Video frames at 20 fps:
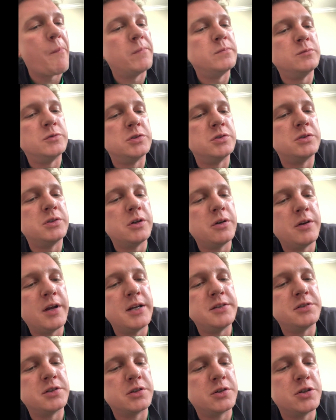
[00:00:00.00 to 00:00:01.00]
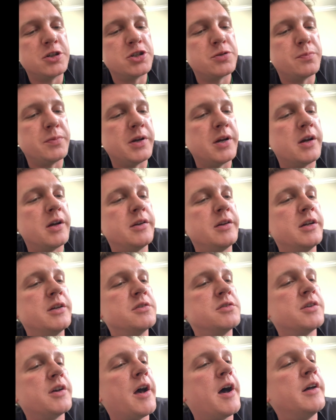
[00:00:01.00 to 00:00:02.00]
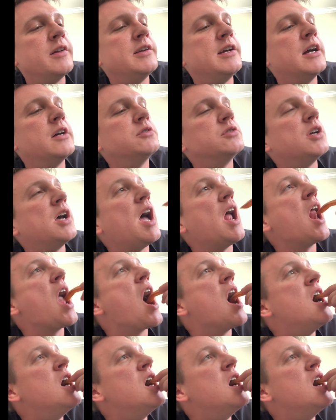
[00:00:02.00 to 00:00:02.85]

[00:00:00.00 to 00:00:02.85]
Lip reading: They're still nice and crispy on the inside, on the outside.